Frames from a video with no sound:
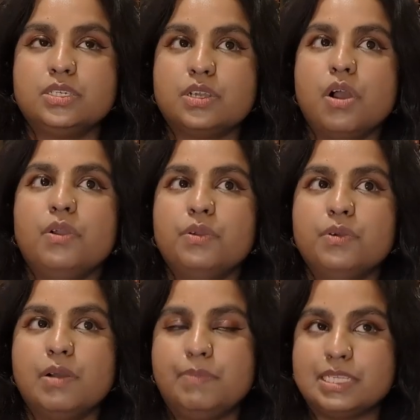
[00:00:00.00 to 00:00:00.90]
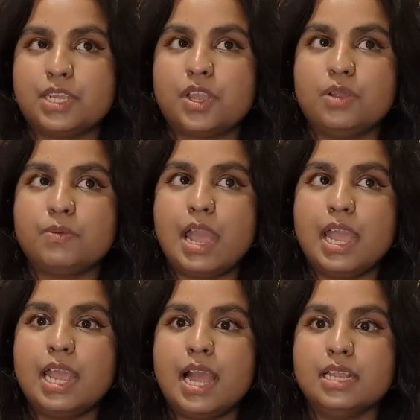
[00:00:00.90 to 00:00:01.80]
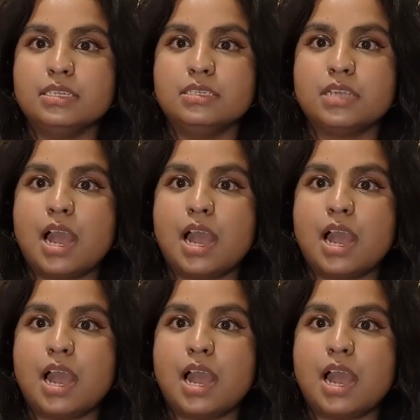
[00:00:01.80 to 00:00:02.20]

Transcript: go a particular way and